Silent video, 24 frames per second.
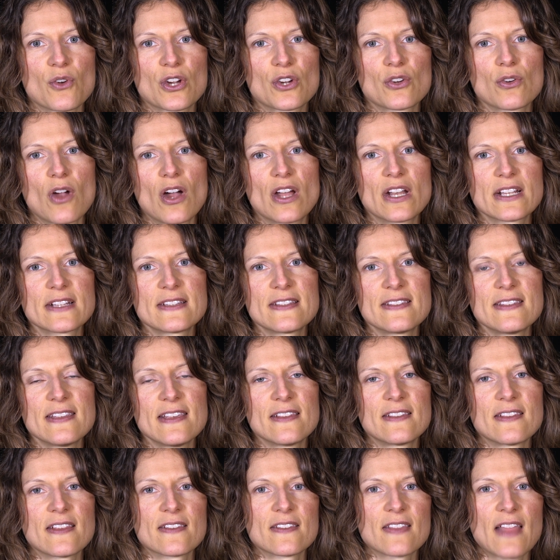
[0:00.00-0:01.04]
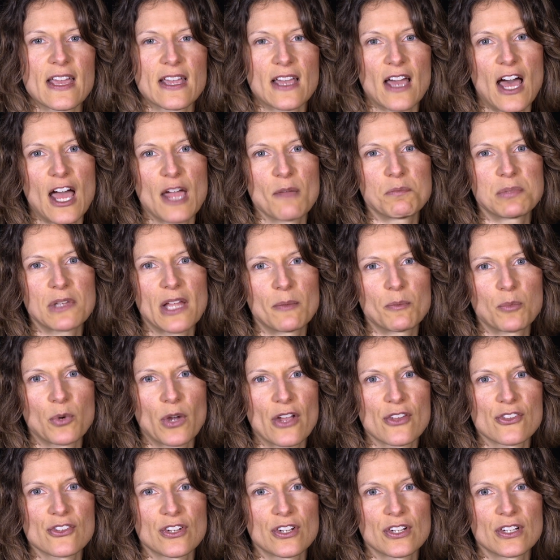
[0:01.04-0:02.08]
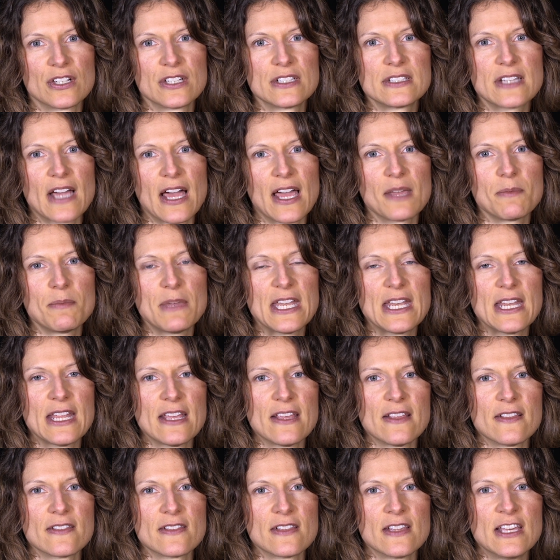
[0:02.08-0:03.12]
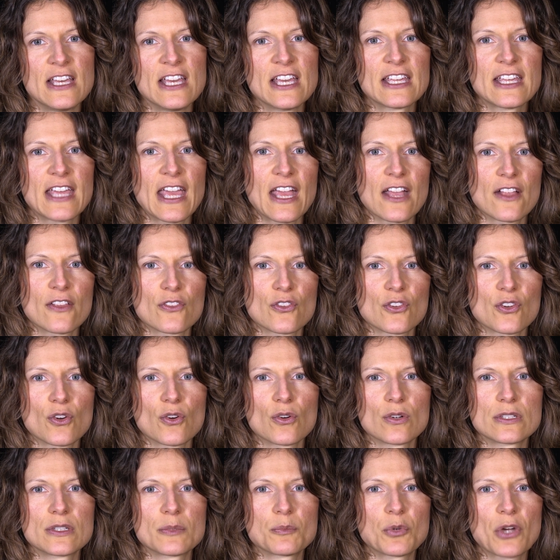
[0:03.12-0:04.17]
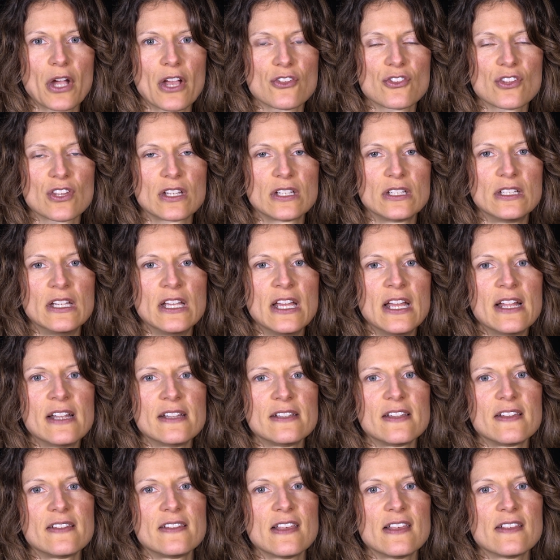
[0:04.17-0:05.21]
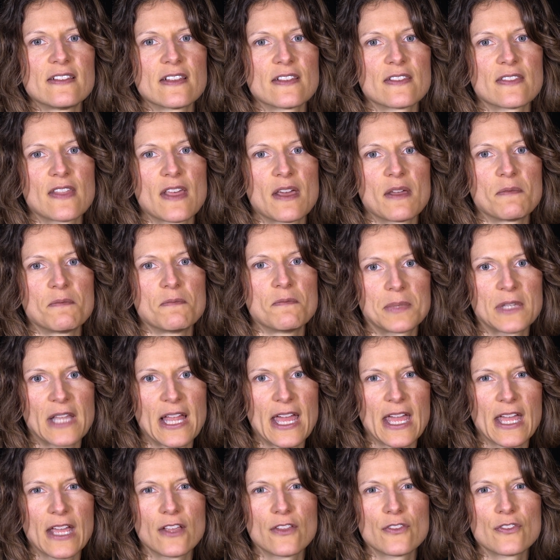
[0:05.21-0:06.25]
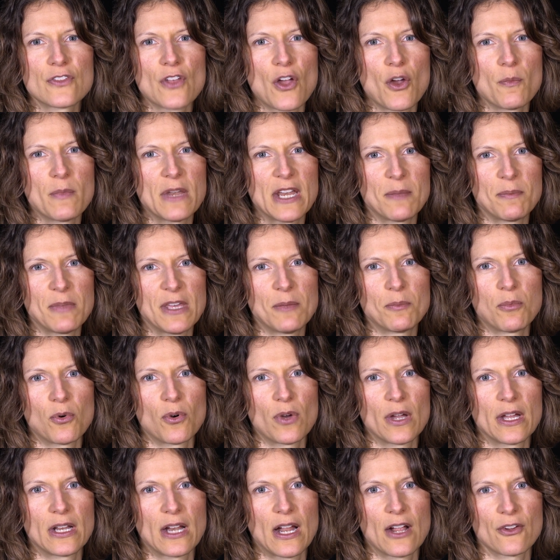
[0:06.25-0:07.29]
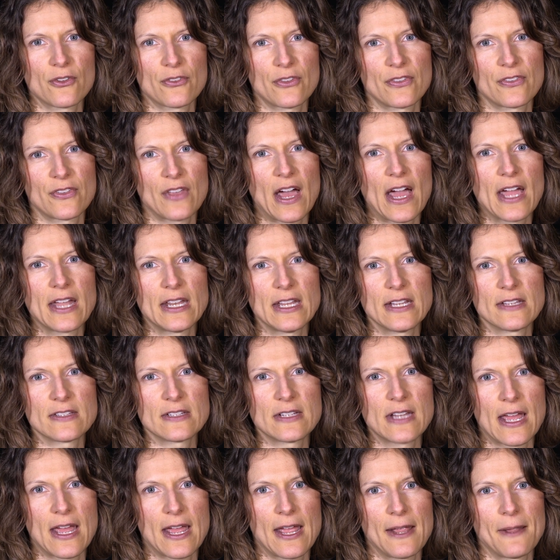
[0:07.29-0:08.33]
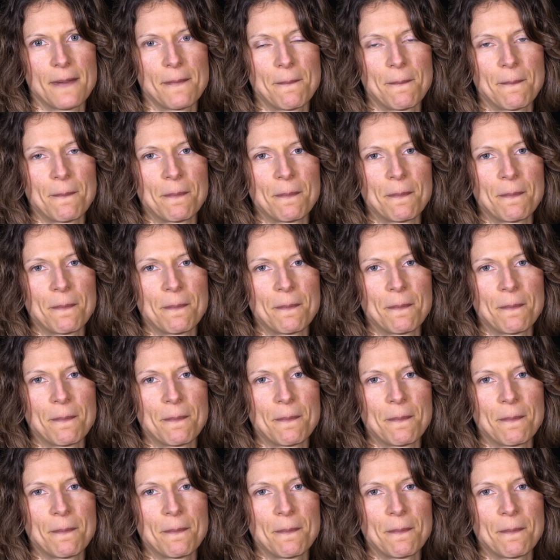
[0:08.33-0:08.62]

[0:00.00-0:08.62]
or chronic diseases like high blood pressure, diabetes, cancer, or depression. Diseases that plague so many people in our society today.